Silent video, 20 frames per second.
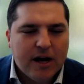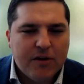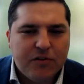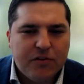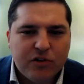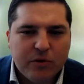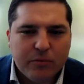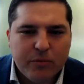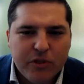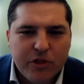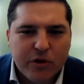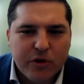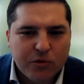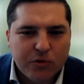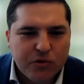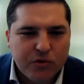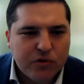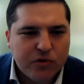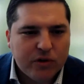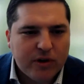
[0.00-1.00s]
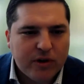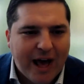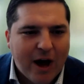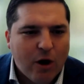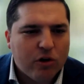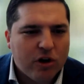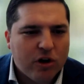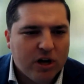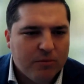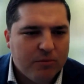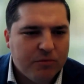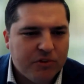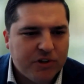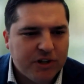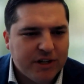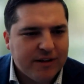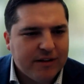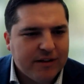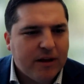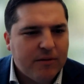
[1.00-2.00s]
some of those outcomes
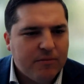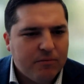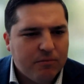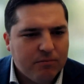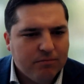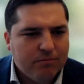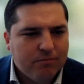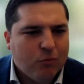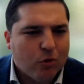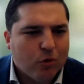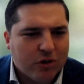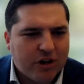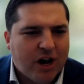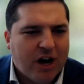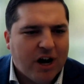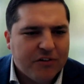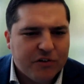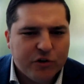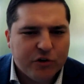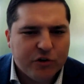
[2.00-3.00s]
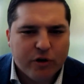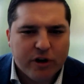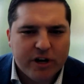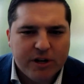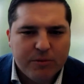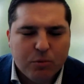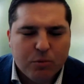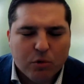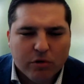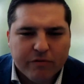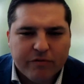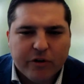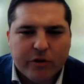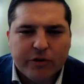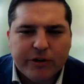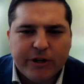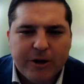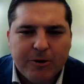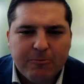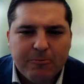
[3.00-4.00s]
in a more concentrated
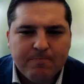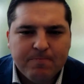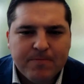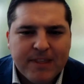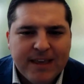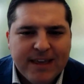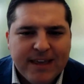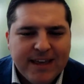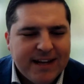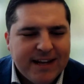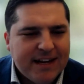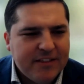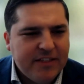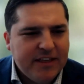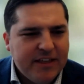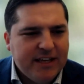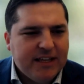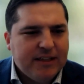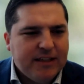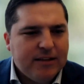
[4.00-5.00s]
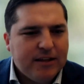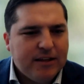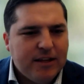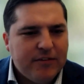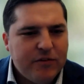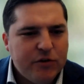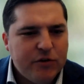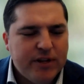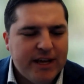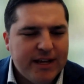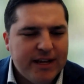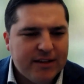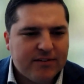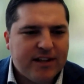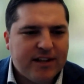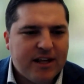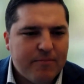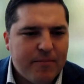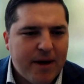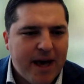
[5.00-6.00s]
portfolio. And I think if you take a
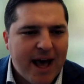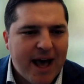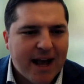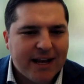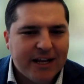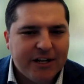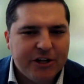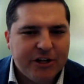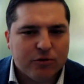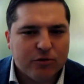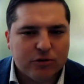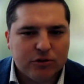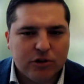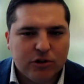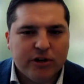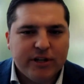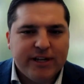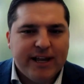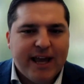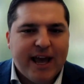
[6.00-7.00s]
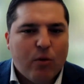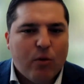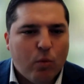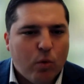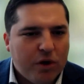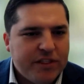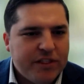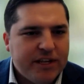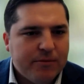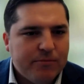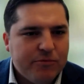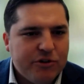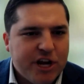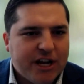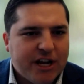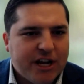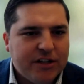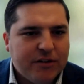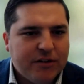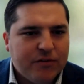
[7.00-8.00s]
step back and you're looking at what the
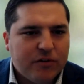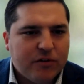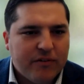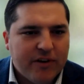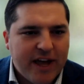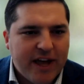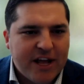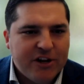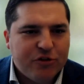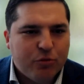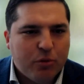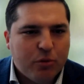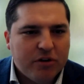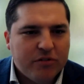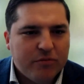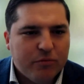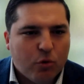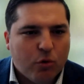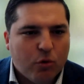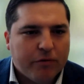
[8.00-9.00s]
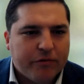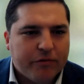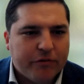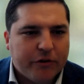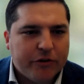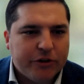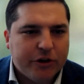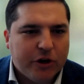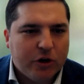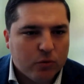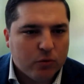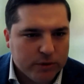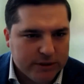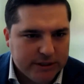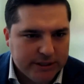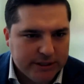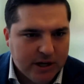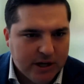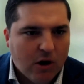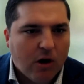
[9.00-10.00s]
objectives of a hedge fund portfolio
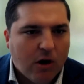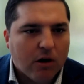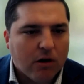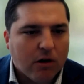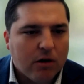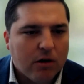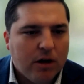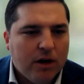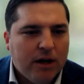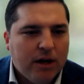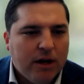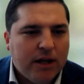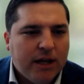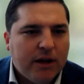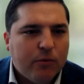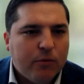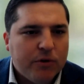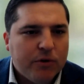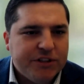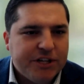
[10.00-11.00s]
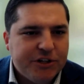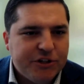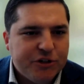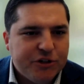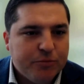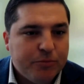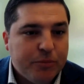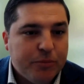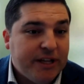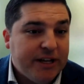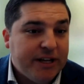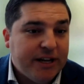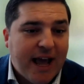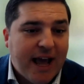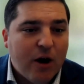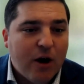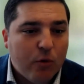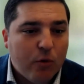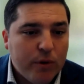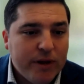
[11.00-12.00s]
really are and what they should be and
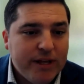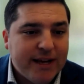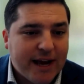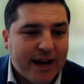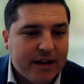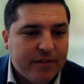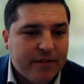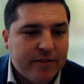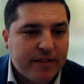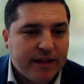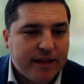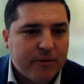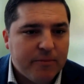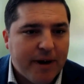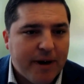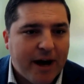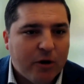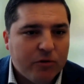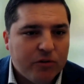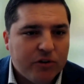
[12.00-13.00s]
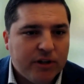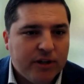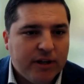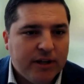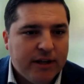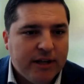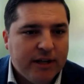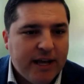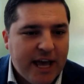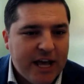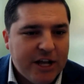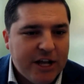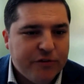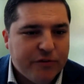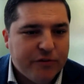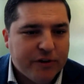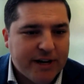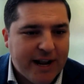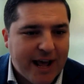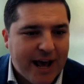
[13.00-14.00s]
how we kind of think about hedge
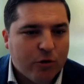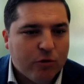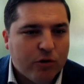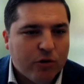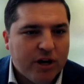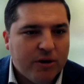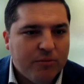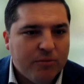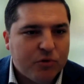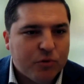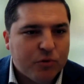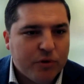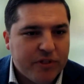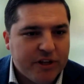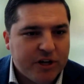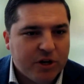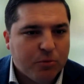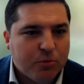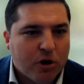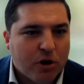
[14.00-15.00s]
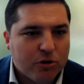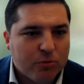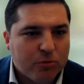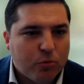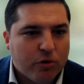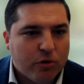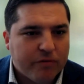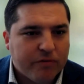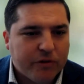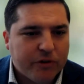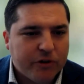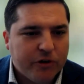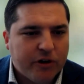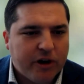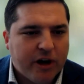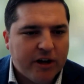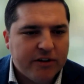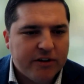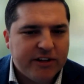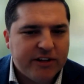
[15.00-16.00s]
fund outcomes within a broader portfolio
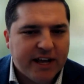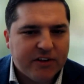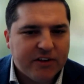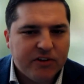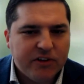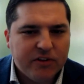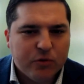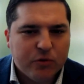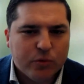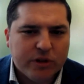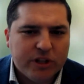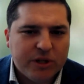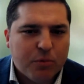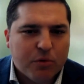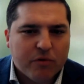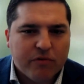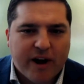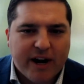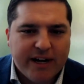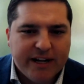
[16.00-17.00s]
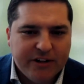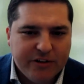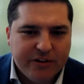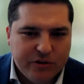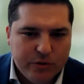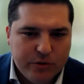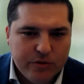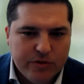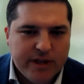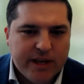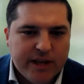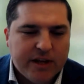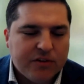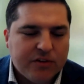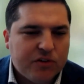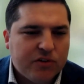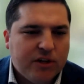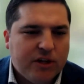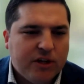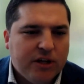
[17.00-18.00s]
context, is really providing two
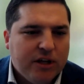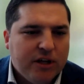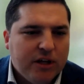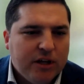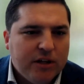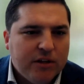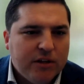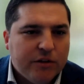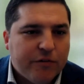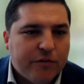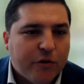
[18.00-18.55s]
things. The